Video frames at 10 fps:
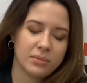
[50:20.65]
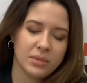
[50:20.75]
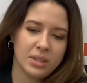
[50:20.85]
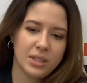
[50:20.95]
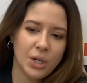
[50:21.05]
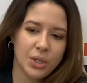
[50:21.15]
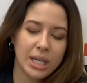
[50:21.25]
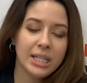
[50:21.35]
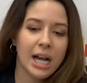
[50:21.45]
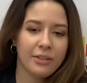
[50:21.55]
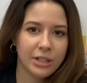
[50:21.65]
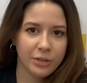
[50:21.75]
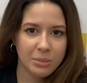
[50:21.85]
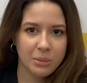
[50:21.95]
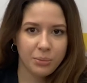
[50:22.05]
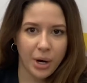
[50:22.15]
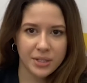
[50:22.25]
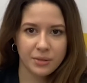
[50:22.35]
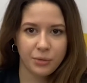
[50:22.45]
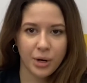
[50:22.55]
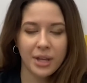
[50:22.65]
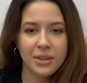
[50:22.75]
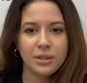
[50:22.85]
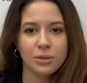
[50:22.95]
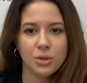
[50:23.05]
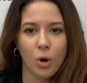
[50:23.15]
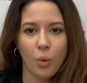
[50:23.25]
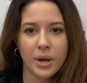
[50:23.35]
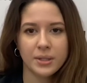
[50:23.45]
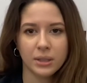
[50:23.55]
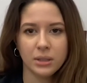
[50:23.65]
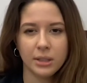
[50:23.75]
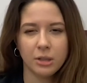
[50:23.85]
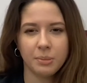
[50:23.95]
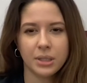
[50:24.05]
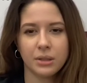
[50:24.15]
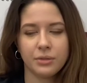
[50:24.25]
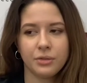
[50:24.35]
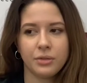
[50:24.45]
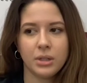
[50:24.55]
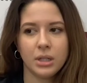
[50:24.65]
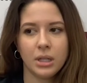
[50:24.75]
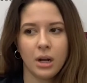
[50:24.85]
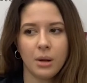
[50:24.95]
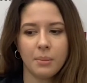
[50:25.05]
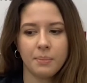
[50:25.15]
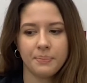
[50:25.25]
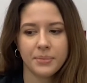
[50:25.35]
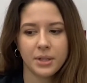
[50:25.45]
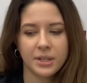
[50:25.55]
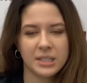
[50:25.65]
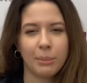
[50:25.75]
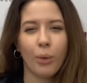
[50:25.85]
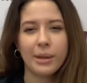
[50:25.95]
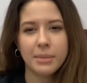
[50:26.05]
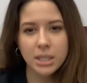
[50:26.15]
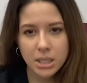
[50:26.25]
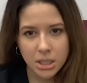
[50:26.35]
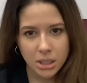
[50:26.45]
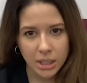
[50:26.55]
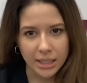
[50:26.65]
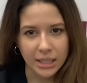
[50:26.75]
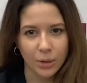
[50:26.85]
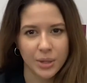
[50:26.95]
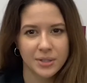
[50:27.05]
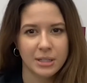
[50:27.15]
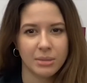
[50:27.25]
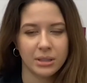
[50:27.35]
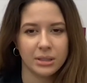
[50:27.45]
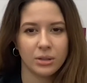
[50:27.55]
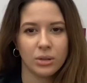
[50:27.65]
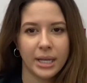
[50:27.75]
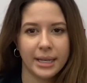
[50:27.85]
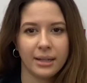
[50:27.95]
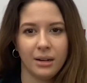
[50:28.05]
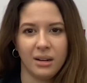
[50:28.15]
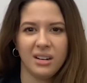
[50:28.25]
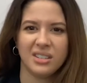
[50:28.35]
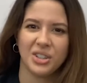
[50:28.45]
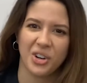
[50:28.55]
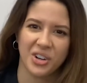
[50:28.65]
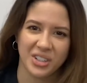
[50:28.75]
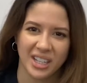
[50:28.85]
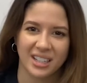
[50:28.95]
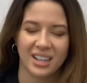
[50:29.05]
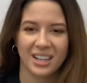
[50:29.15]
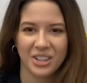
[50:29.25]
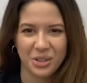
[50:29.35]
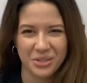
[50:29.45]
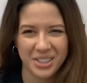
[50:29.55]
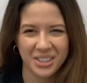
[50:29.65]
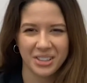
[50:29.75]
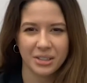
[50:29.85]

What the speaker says: So yeah, I've definitely been present for it. I think there's always a little bit of disappointment, like they always seem a little like, oh darn, like I got COVID,